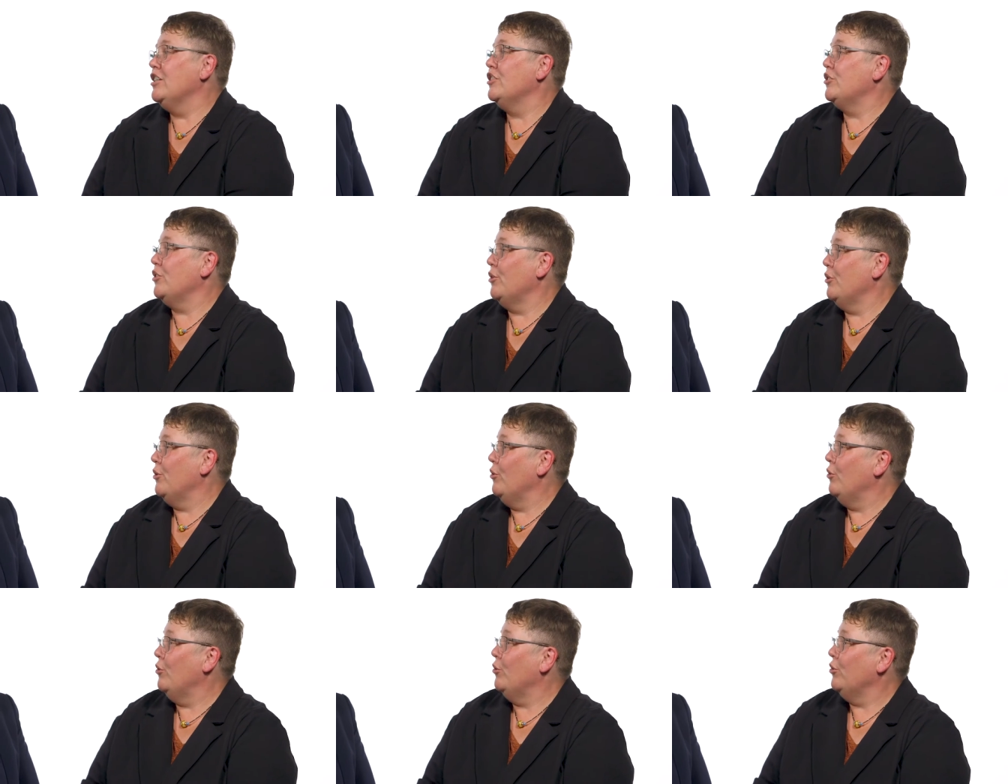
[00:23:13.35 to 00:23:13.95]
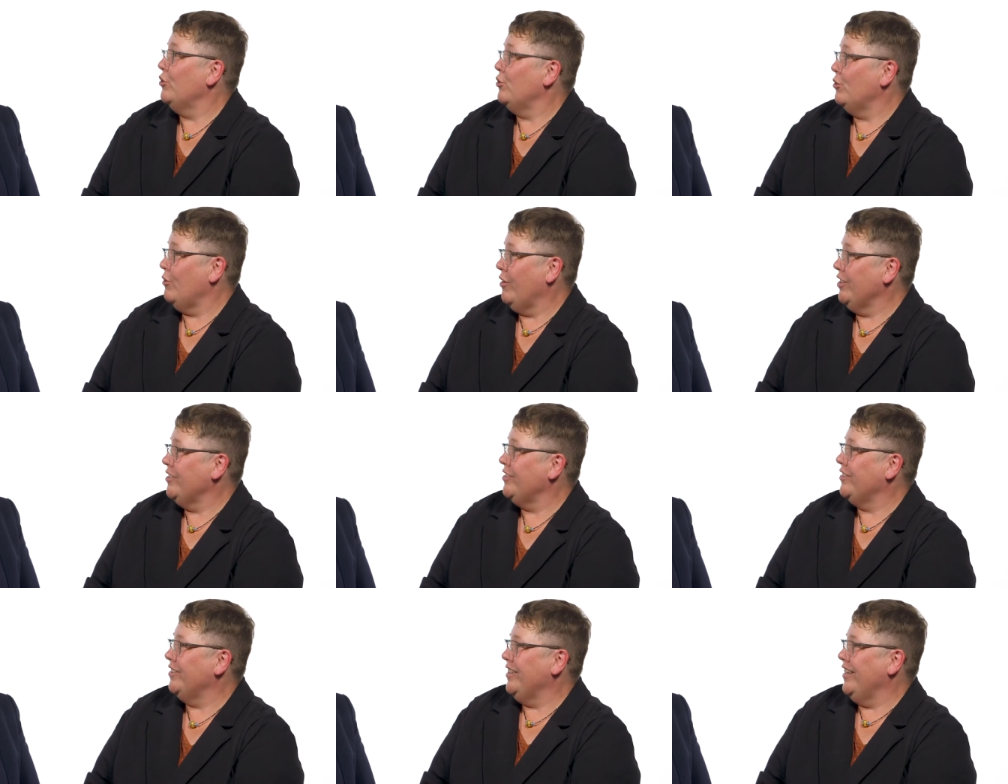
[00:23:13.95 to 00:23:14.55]
So
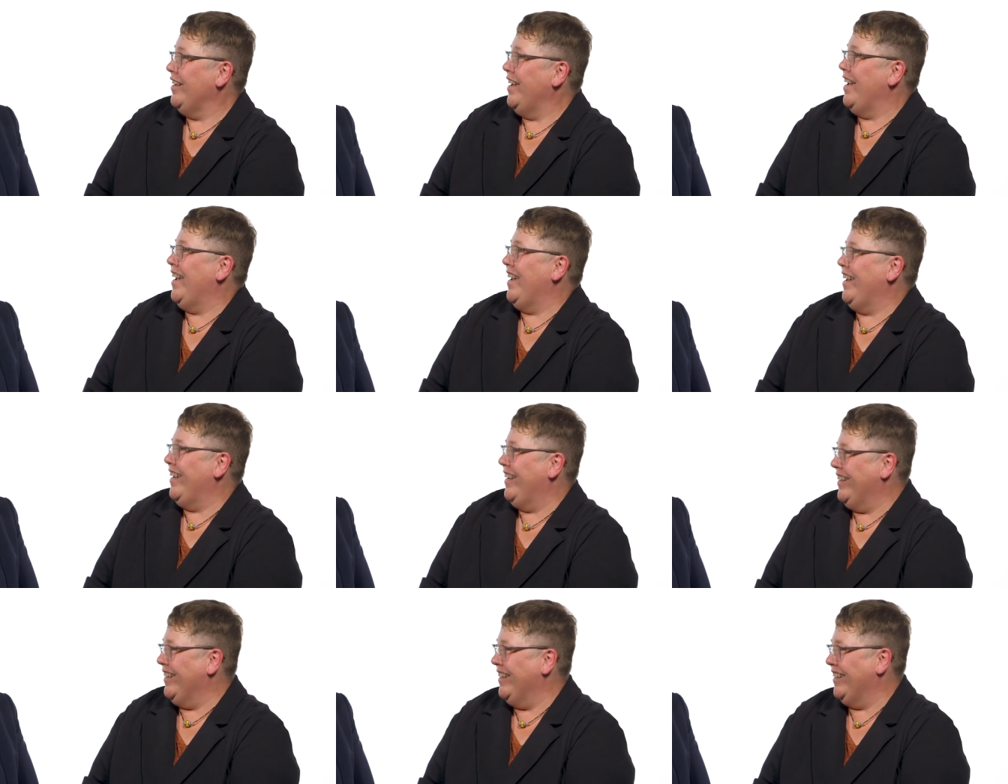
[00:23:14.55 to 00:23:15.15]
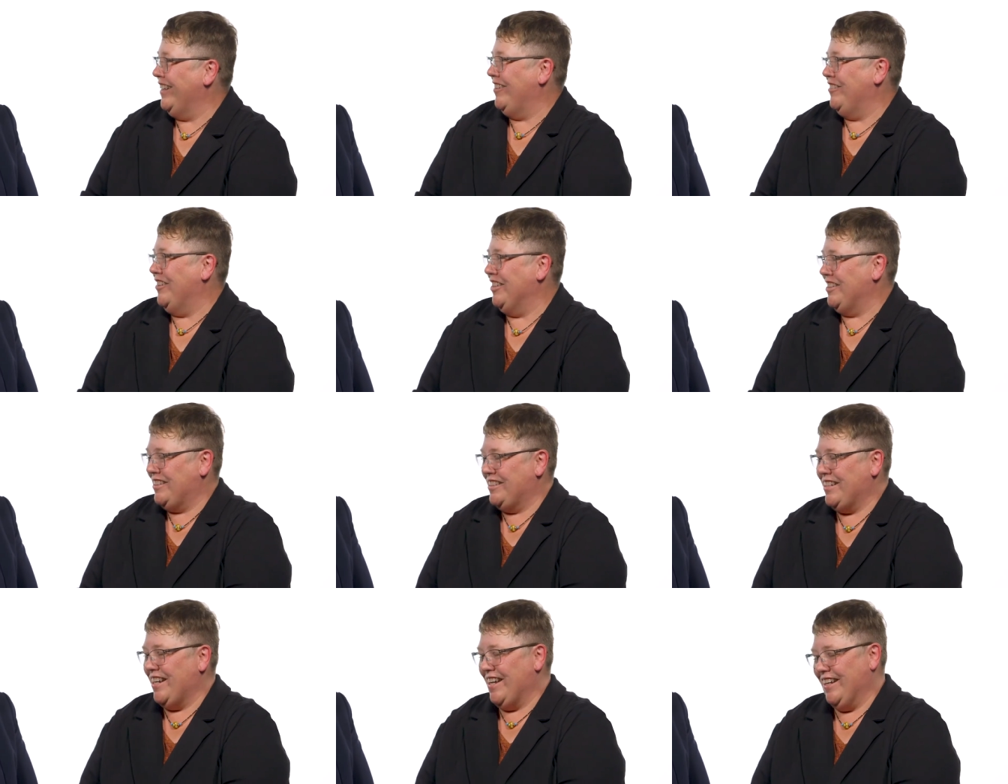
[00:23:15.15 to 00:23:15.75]
twice a day he
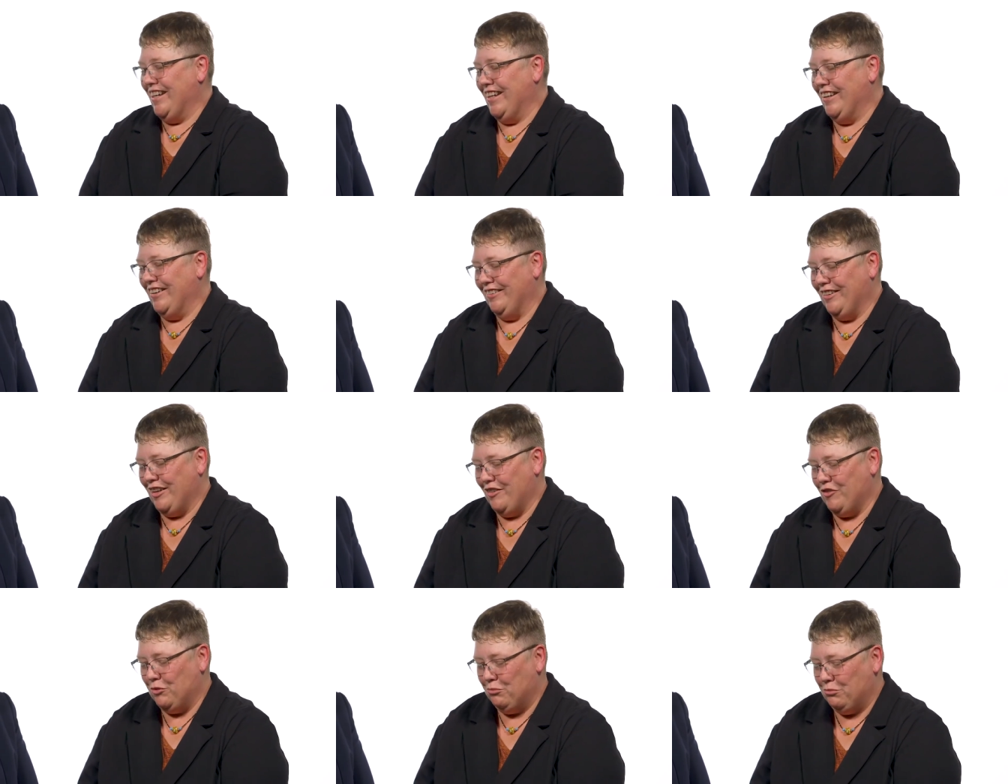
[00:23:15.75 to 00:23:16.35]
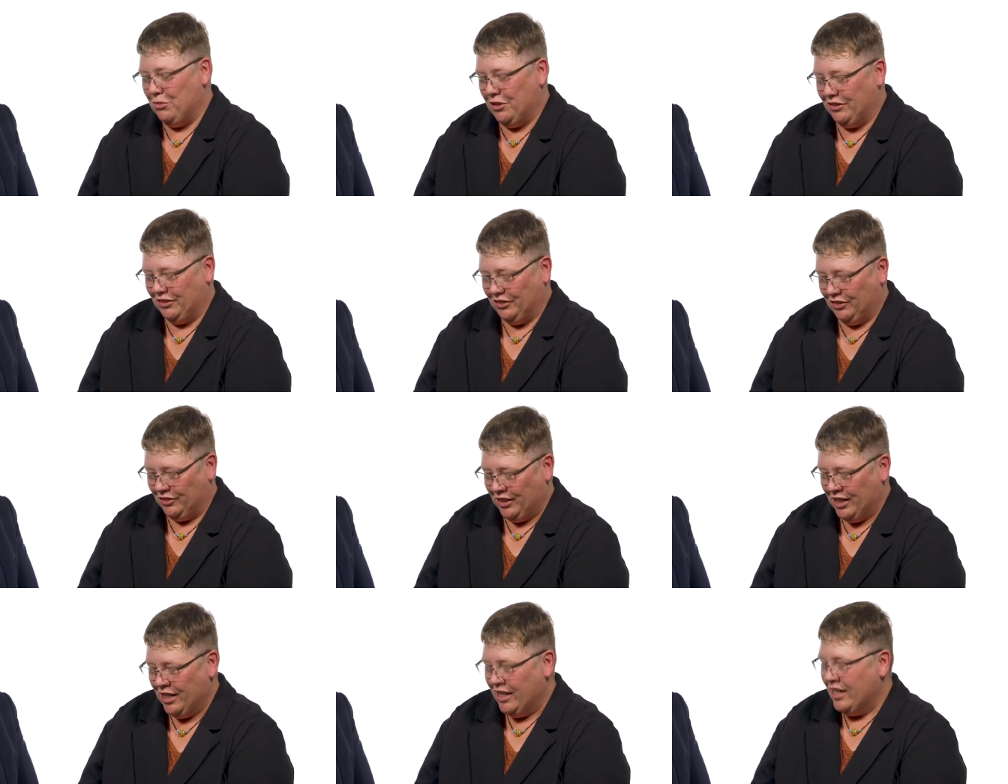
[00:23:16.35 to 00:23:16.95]
was taking 11
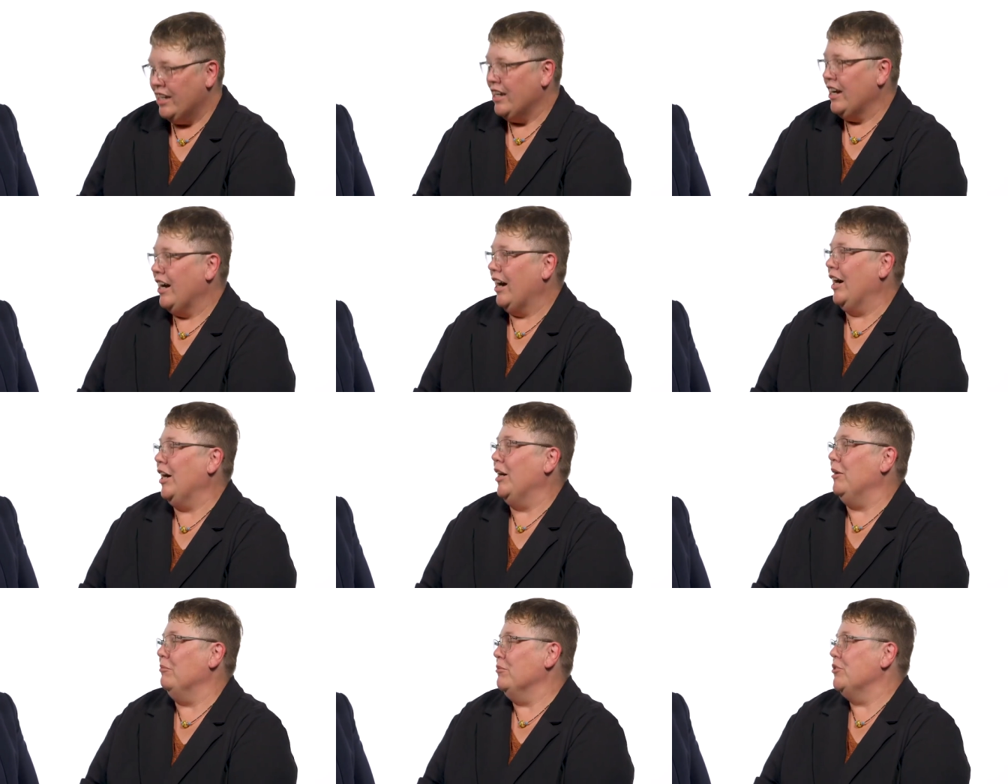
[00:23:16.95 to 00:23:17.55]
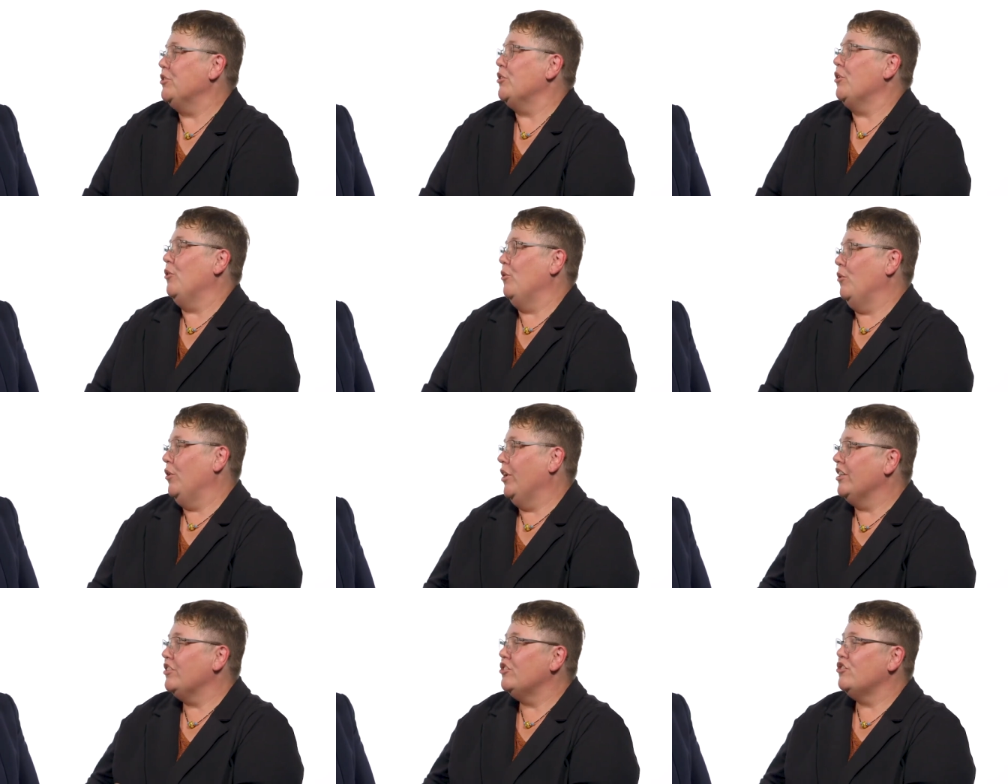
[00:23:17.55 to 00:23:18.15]
pills.
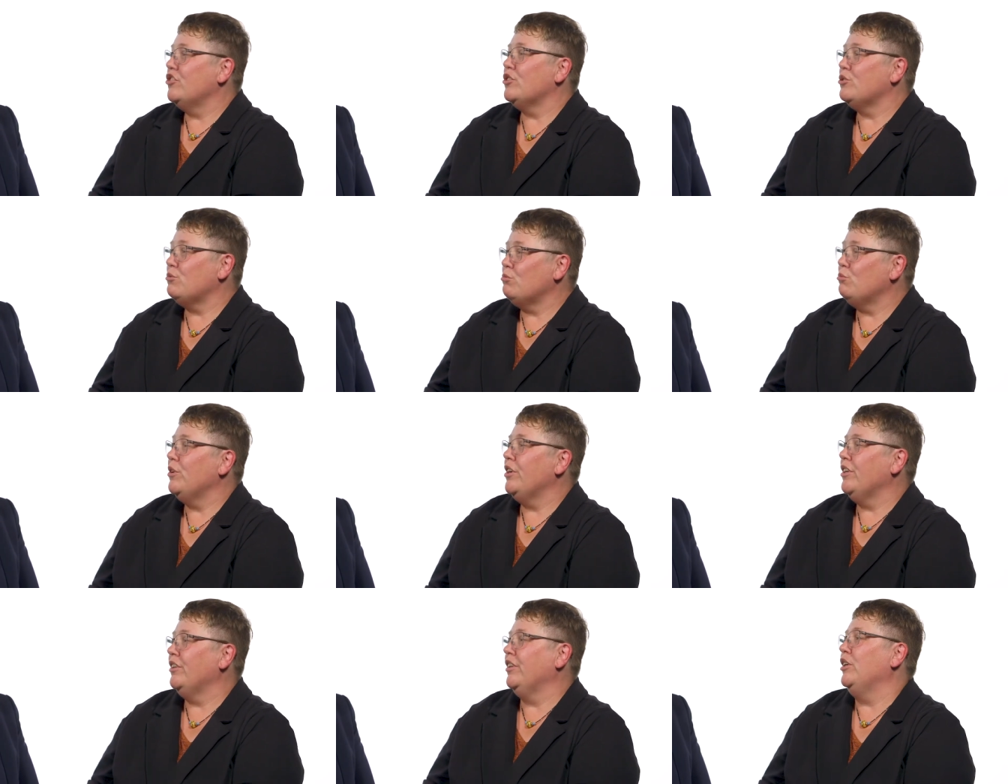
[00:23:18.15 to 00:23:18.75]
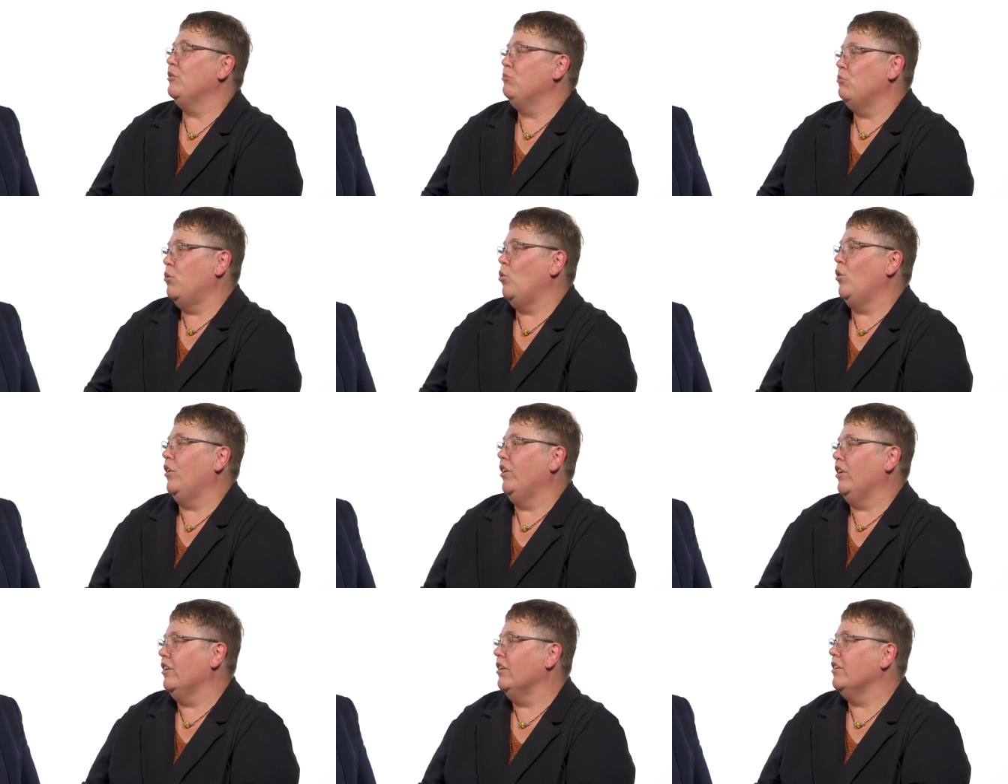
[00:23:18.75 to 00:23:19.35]
So it's just really
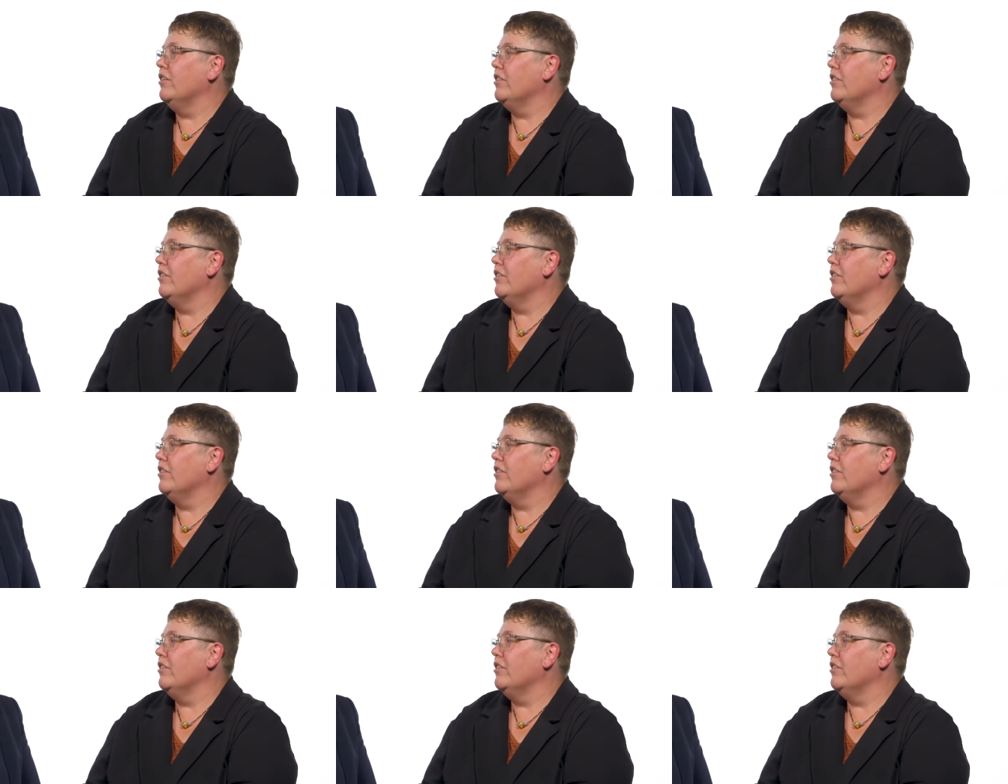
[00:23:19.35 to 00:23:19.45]
important